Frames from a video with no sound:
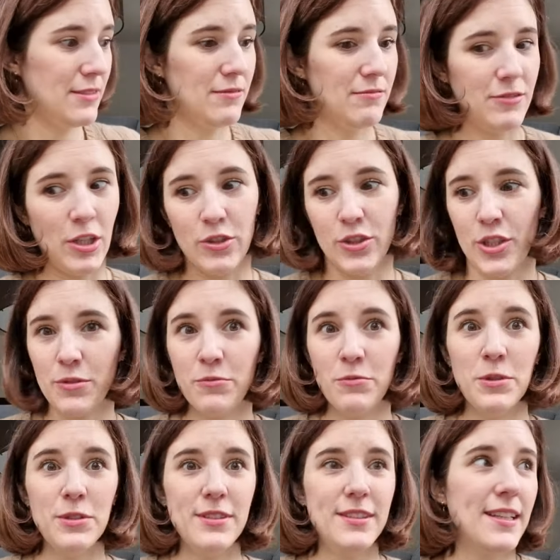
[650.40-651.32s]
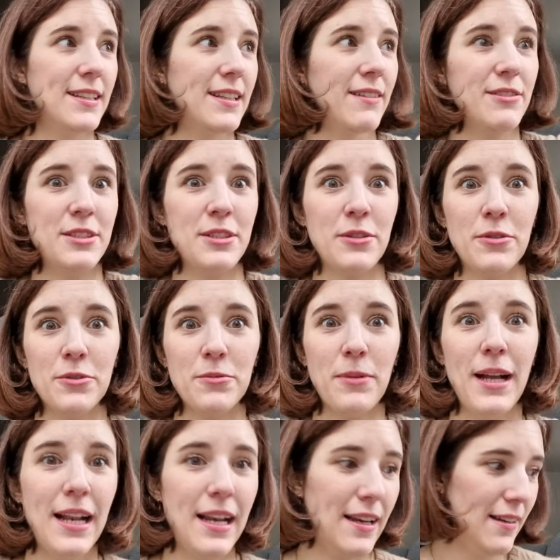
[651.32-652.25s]
touching wood that everything goes
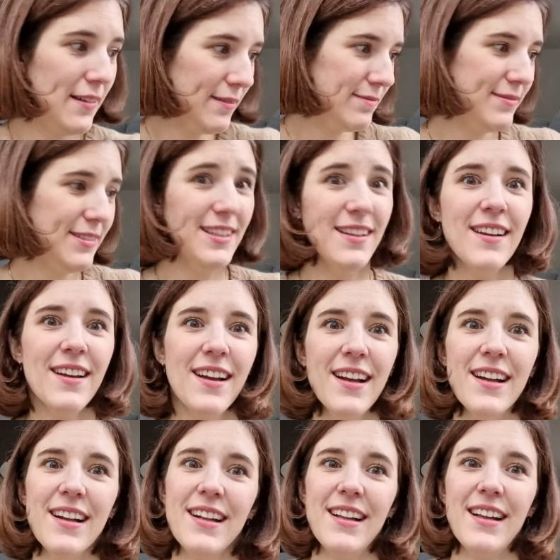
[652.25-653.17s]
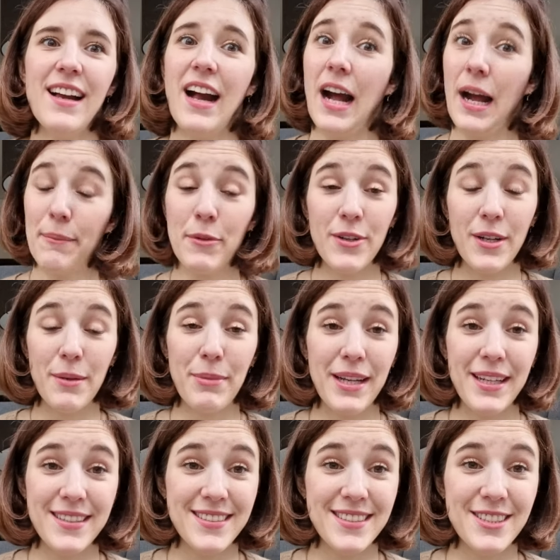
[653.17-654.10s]
well, I'm gonna buy
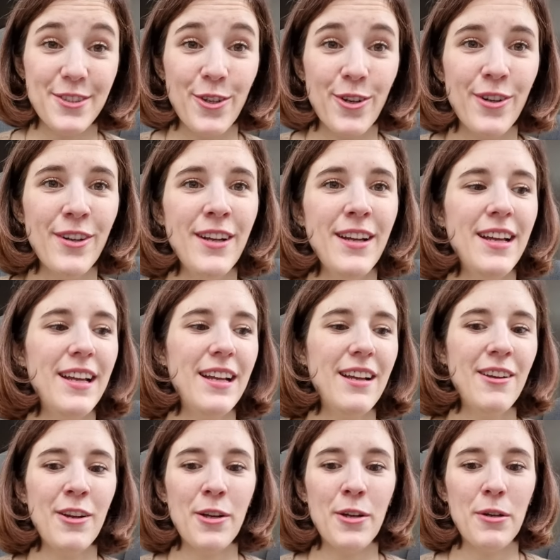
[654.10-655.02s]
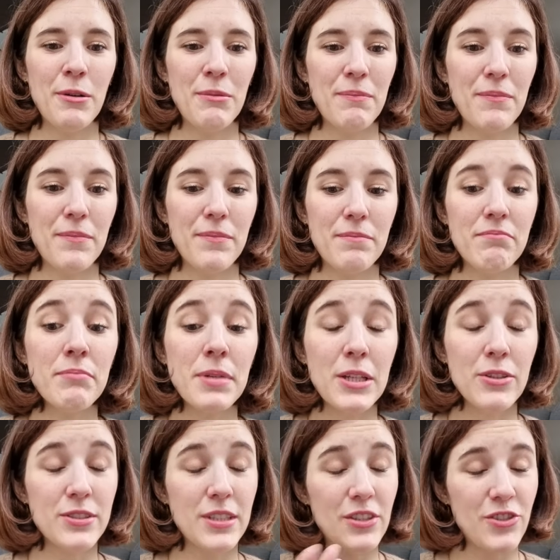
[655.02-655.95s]
it this year.
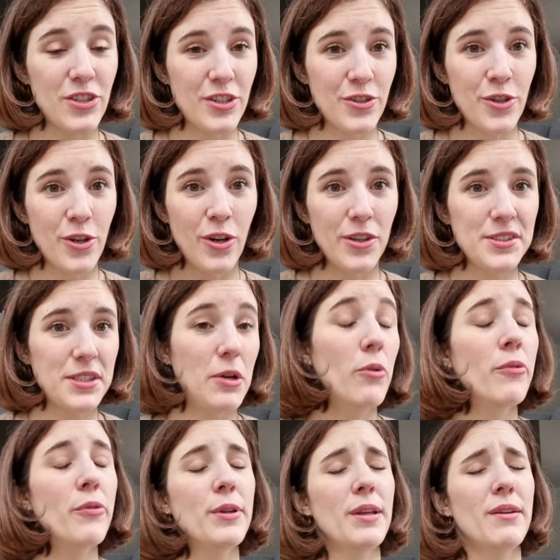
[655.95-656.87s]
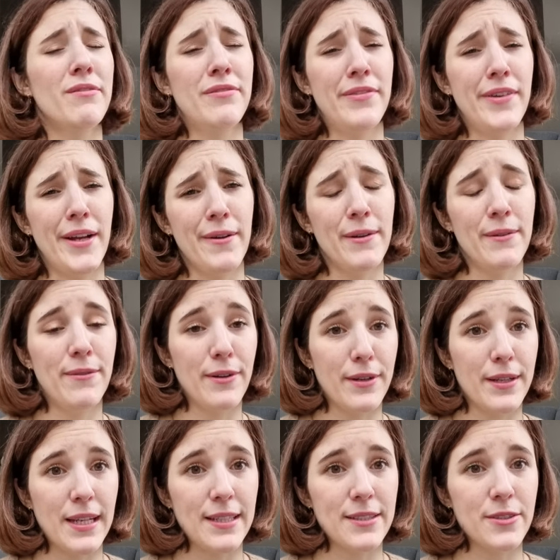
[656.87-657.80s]
Because they change colors, they often have very,
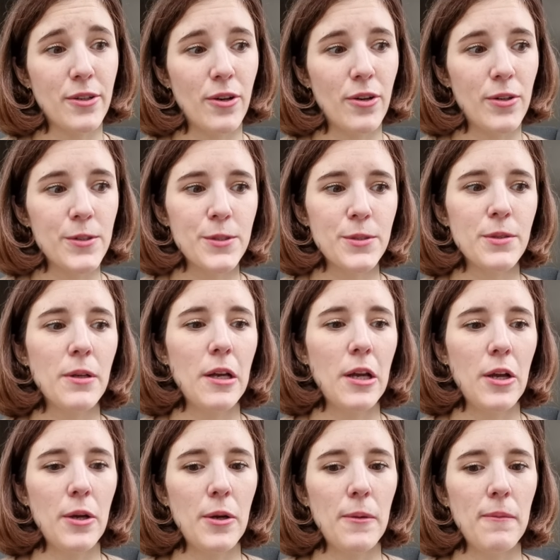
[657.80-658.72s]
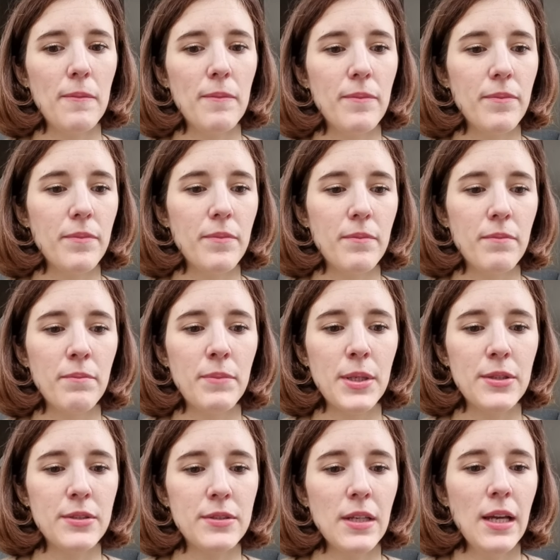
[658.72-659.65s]
very nice colors.
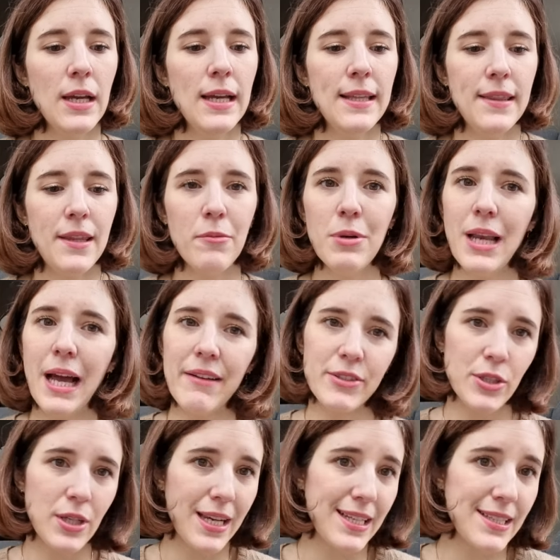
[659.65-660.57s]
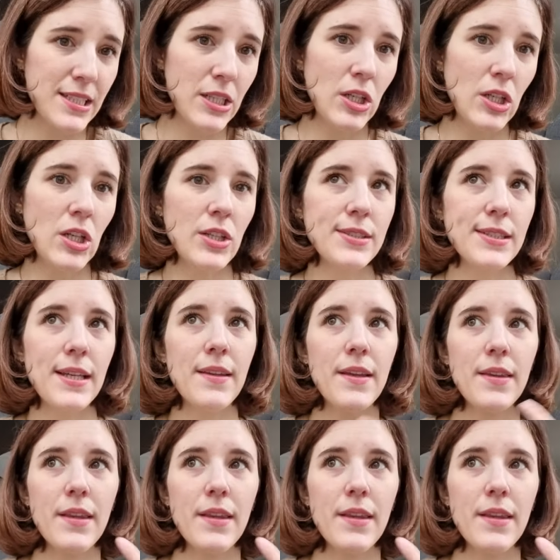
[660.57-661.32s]
But they will have the classic colors, and then